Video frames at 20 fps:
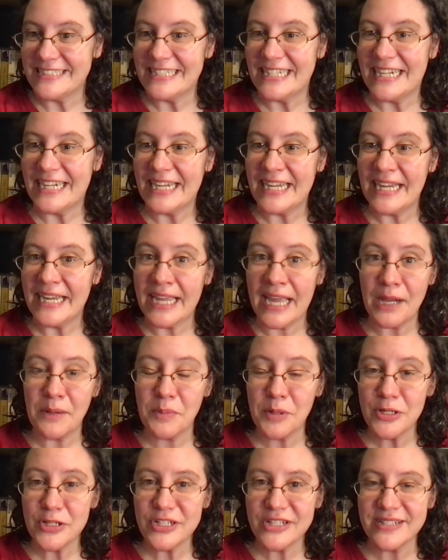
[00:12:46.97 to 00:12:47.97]
I had
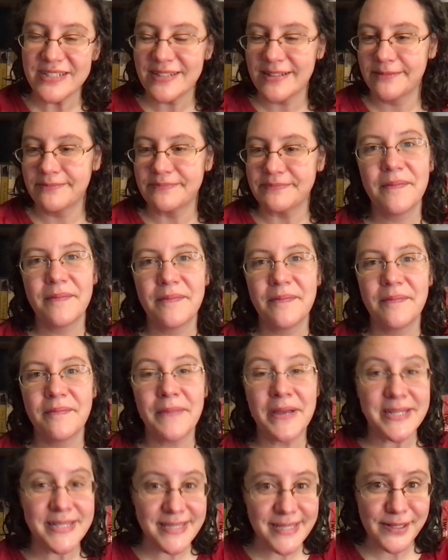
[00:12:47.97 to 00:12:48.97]
purchased.
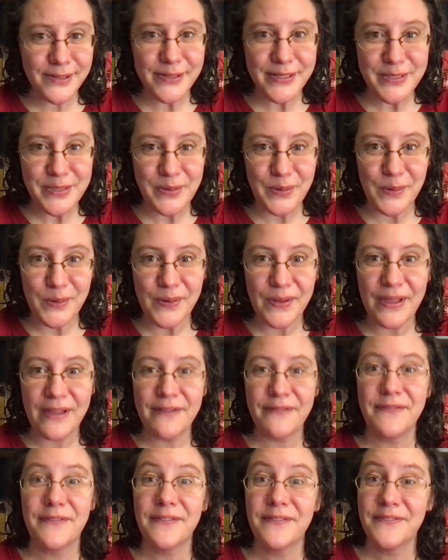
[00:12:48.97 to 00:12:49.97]
My series goal
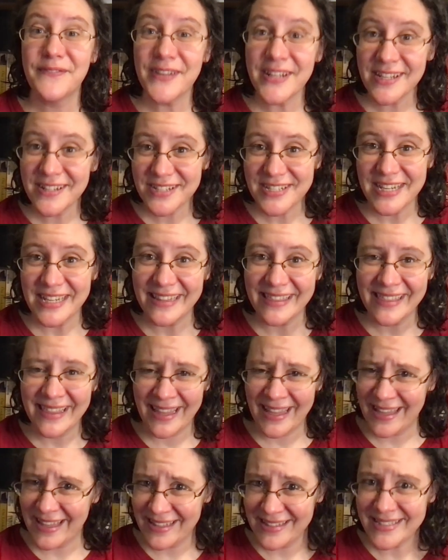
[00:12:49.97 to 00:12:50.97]
of finishing
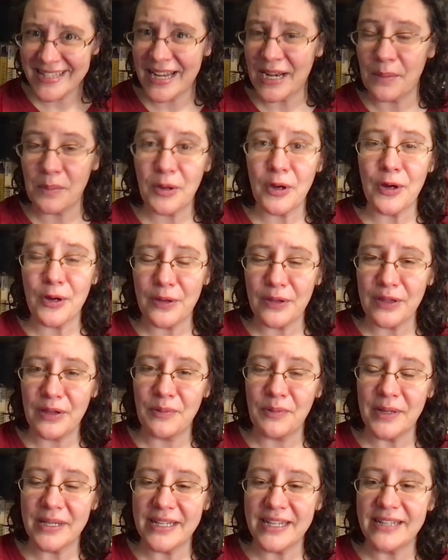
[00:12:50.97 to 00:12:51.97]
things that I'm currently
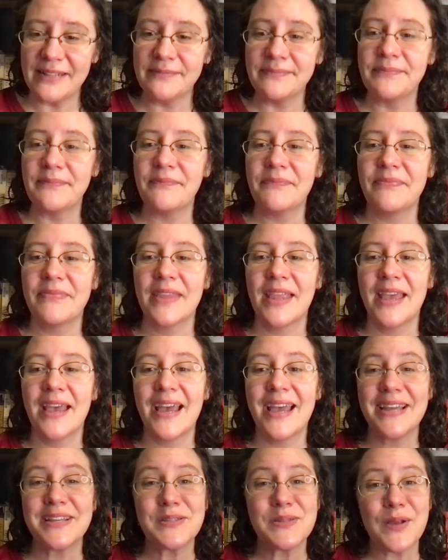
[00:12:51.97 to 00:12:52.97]
reading,
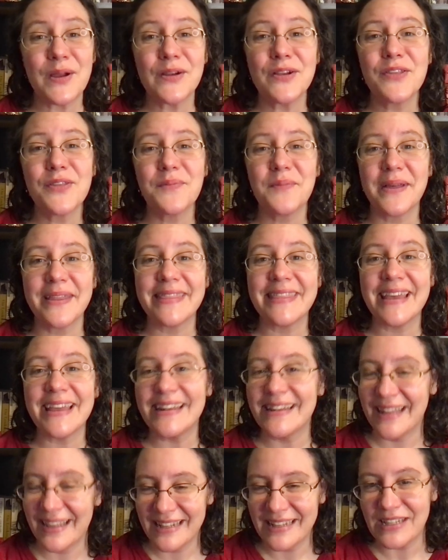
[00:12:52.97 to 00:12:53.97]
I started the month
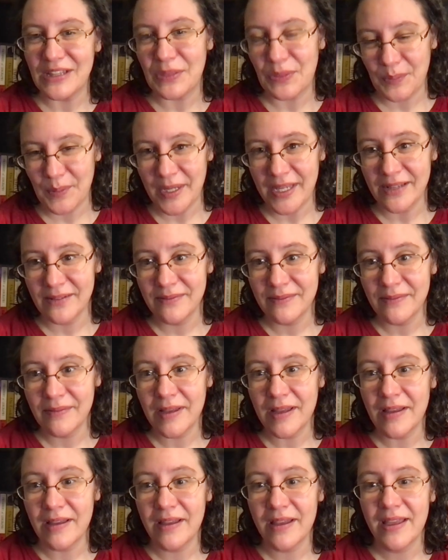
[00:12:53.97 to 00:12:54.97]
at 93.
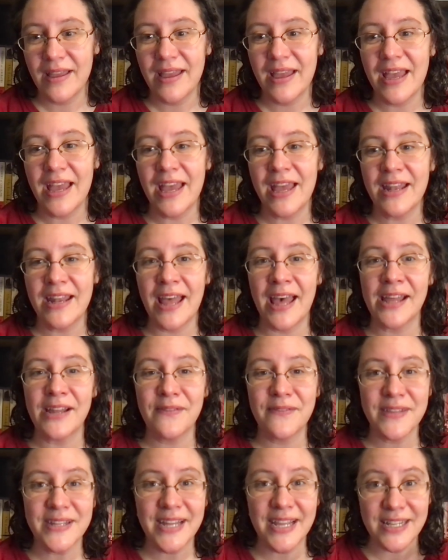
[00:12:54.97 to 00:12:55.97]
And out
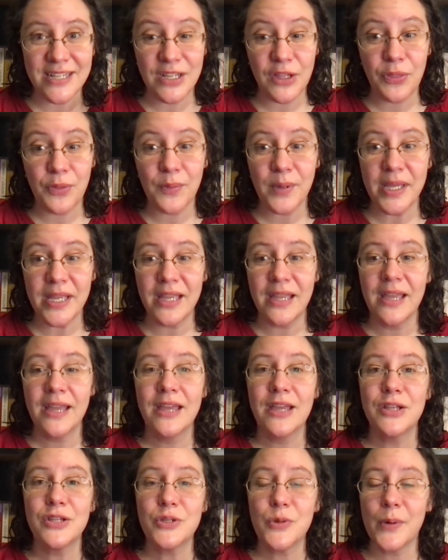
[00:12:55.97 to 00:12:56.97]
of the 93,
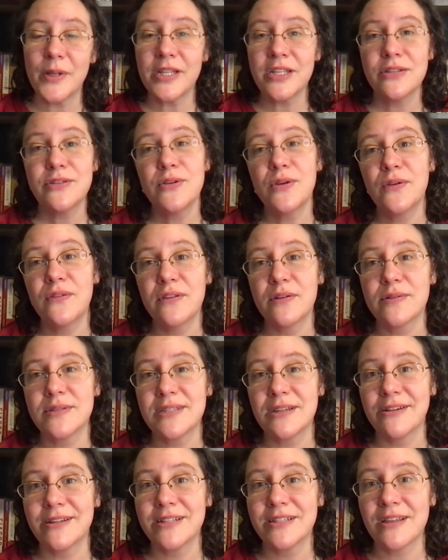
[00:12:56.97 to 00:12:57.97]
22 of those
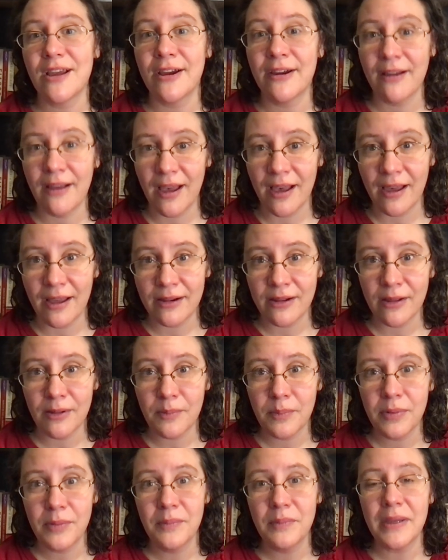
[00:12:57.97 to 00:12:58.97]
series are caught
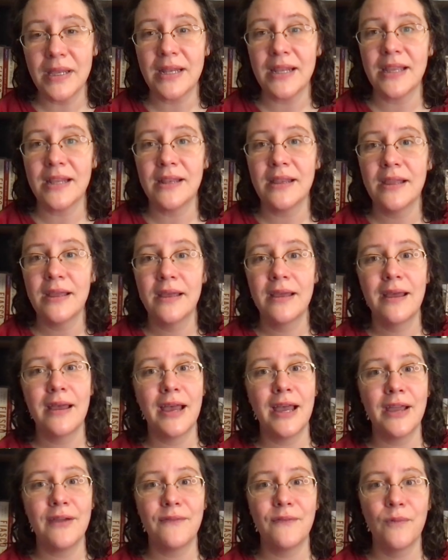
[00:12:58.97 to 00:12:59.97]
up, meaning
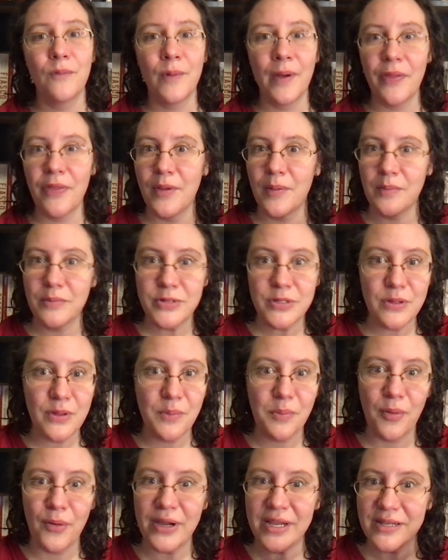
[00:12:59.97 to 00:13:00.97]
I've read them to the
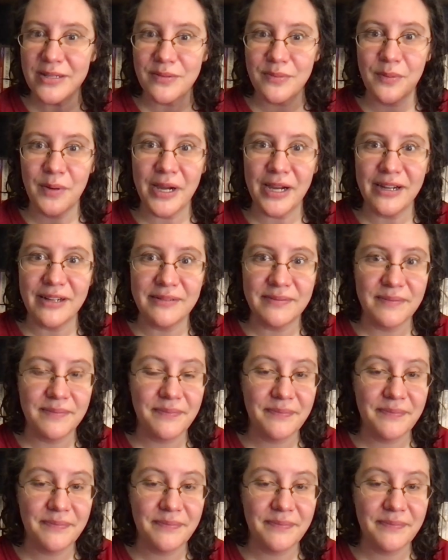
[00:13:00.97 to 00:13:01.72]
point where